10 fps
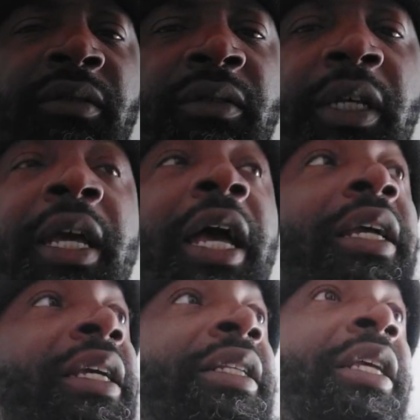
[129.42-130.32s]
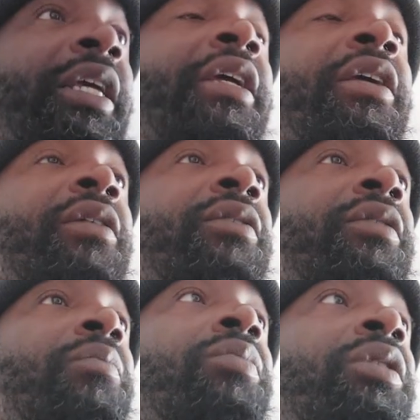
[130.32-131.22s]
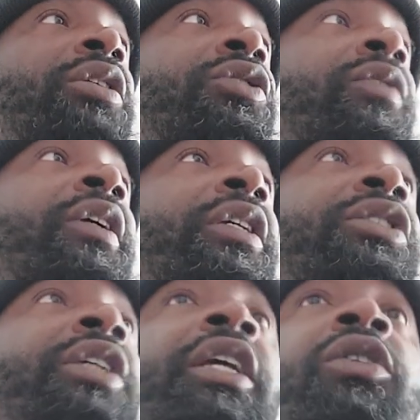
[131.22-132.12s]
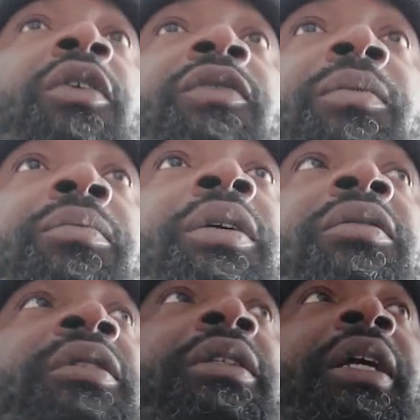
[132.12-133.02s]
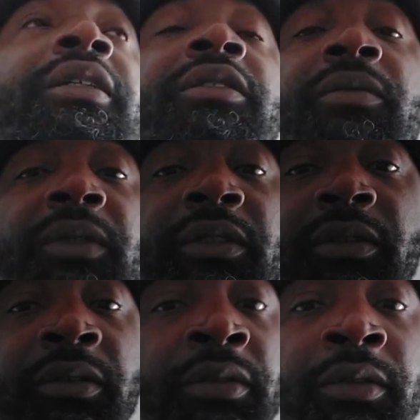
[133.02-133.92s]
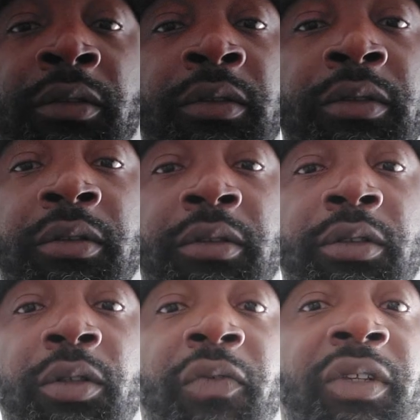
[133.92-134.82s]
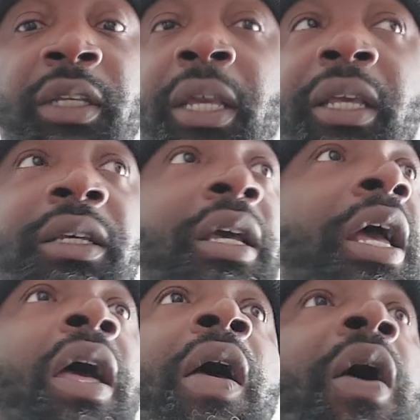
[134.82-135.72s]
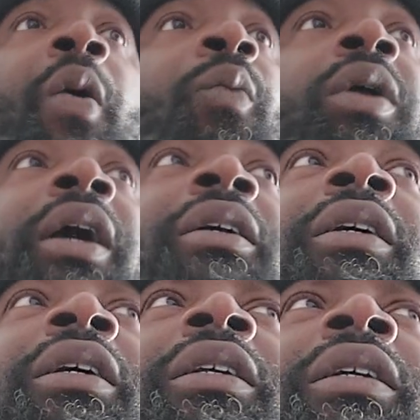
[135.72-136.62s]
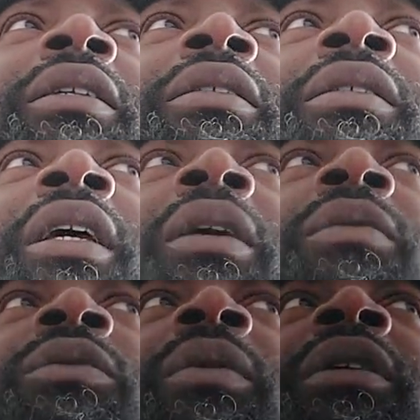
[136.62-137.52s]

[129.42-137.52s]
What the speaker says: Like, I can hear the bullets ricocheting off the building next to me and off the gate. What I couldn't understand was, what